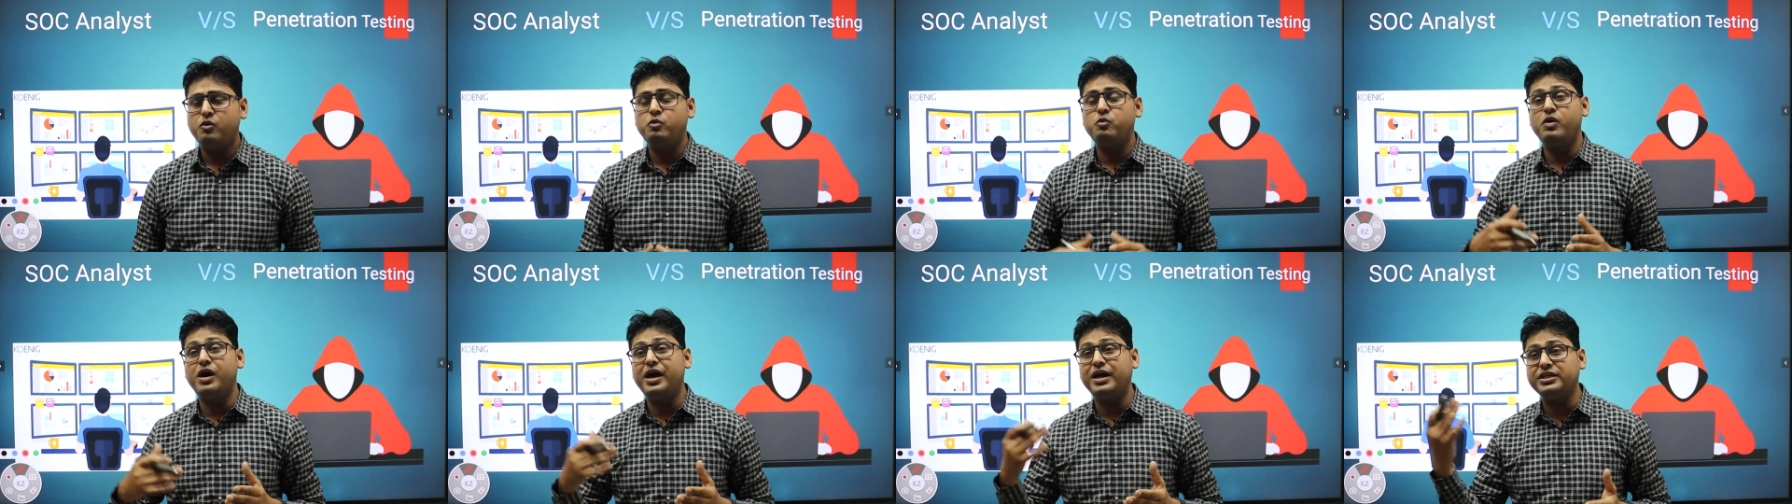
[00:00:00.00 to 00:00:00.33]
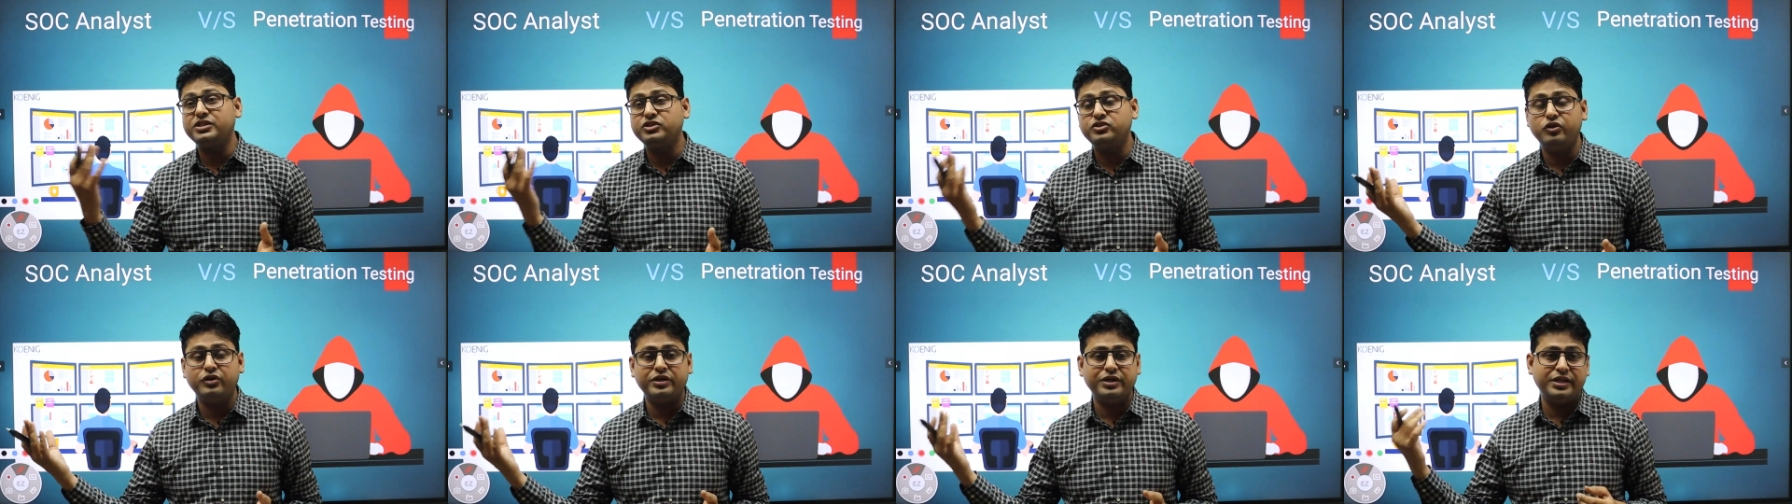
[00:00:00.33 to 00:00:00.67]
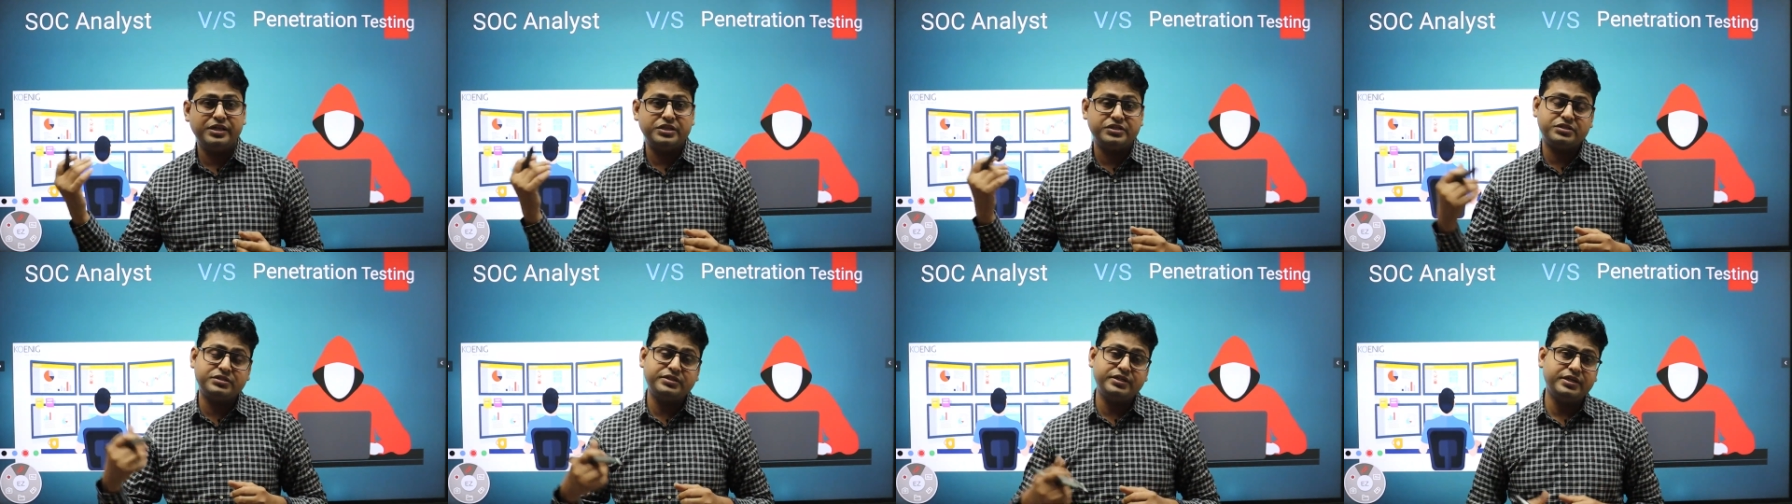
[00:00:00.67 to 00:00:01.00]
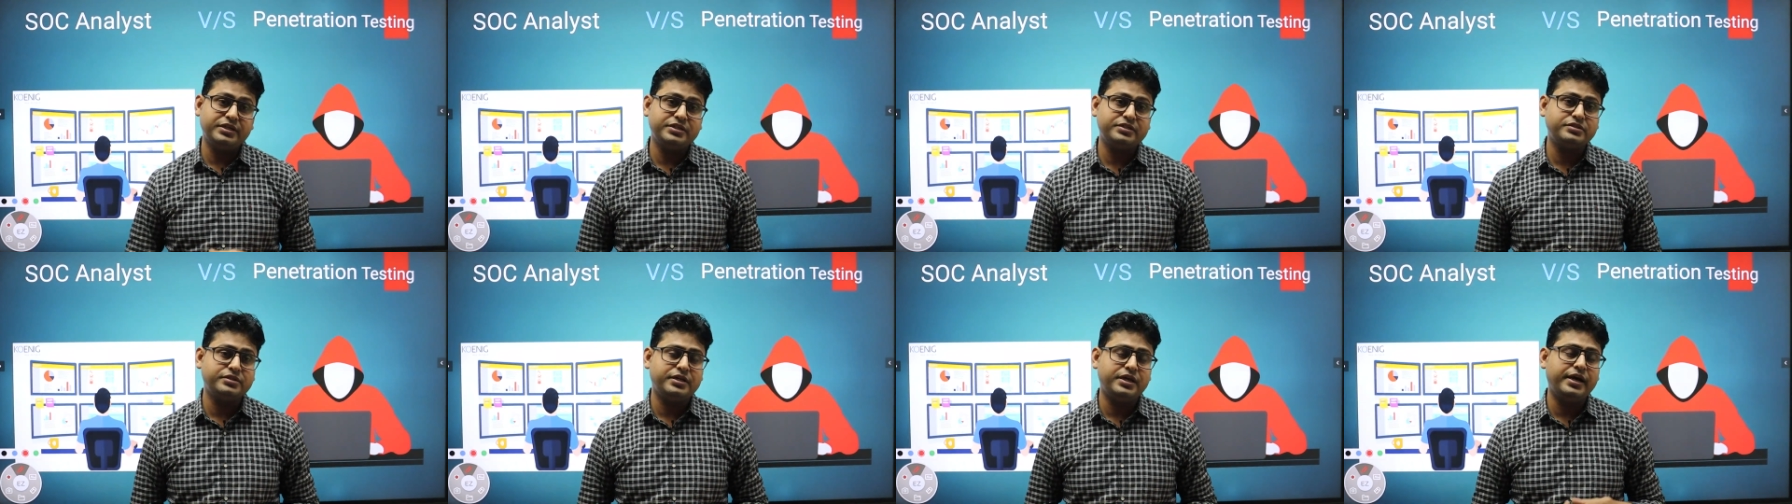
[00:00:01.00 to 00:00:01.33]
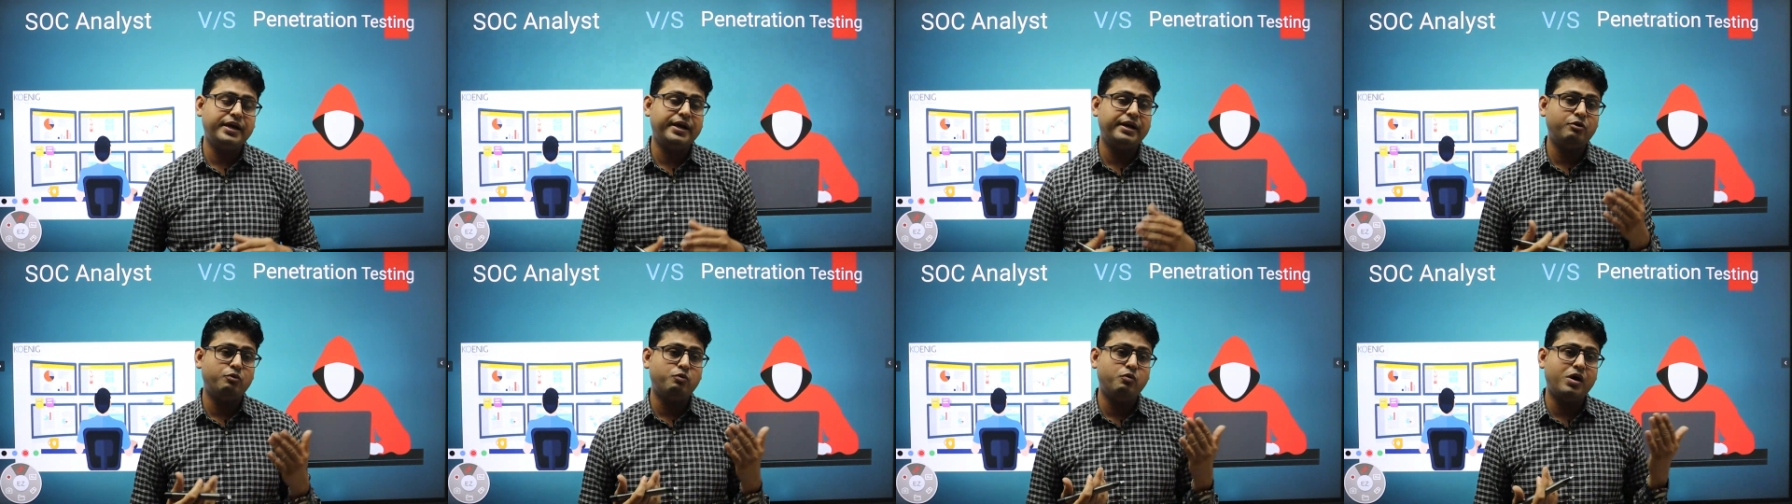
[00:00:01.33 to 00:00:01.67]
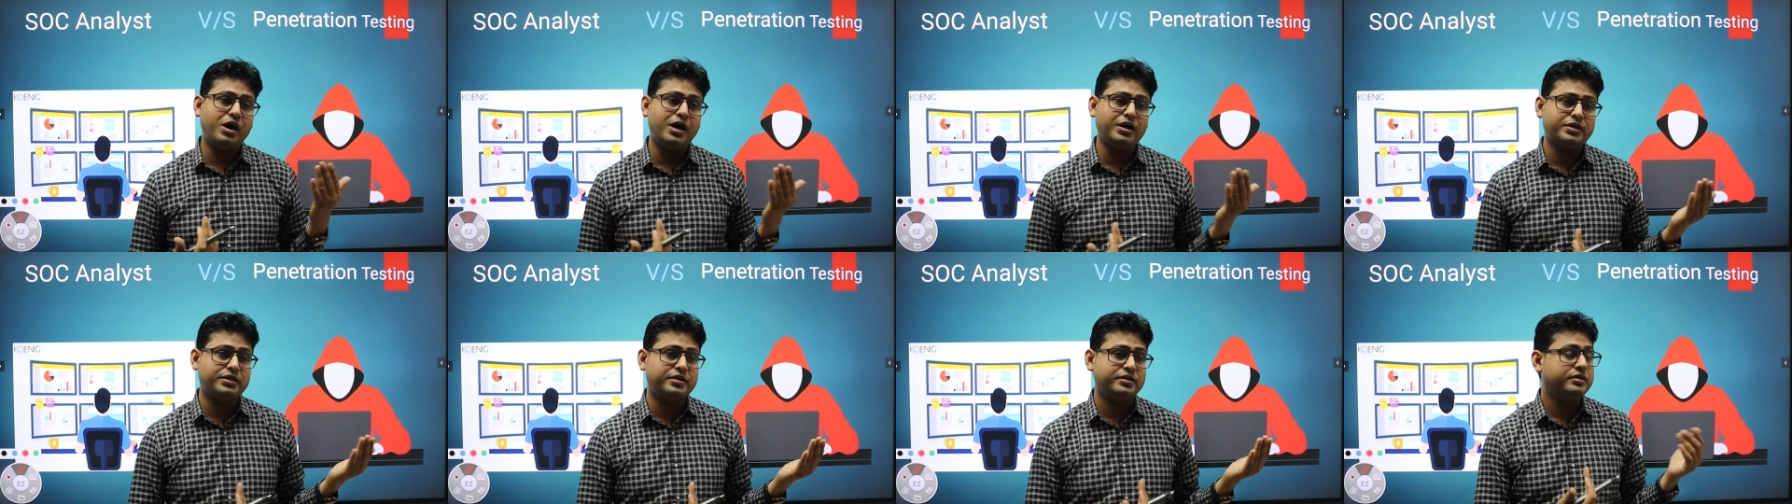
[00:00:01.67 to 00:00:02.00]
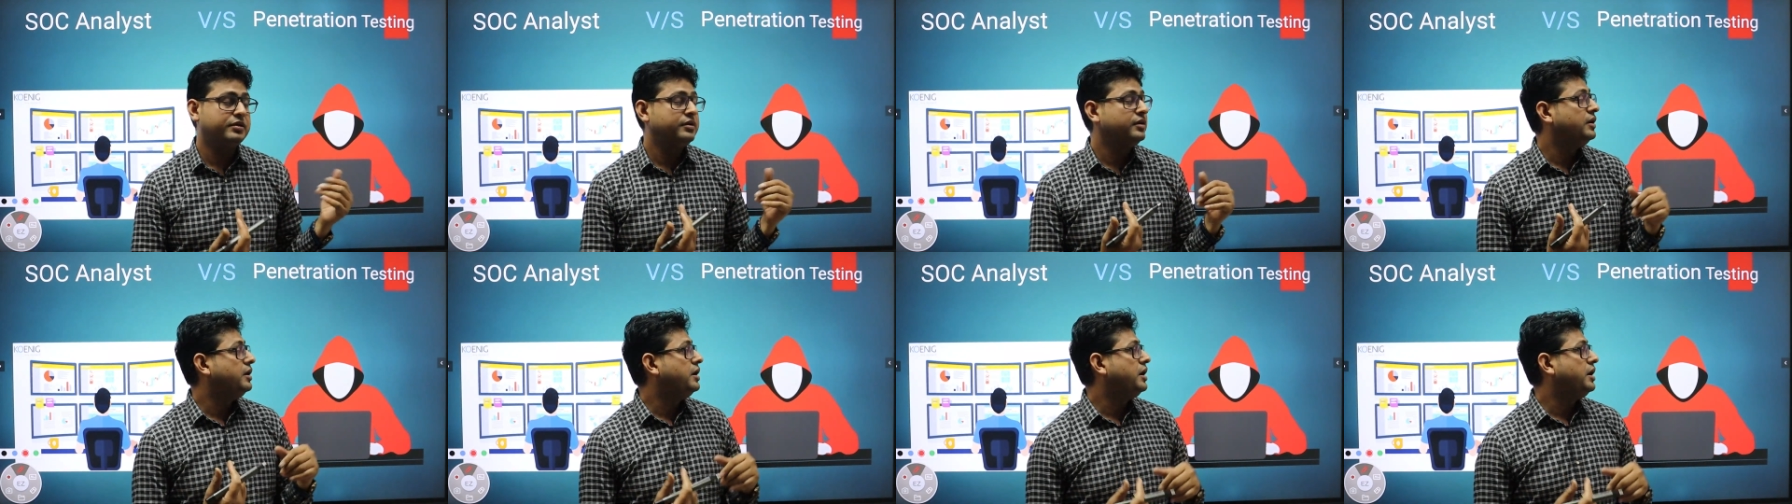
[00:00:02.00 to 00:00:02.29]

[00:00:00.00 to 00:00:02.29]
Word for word: what SOC analyst does and what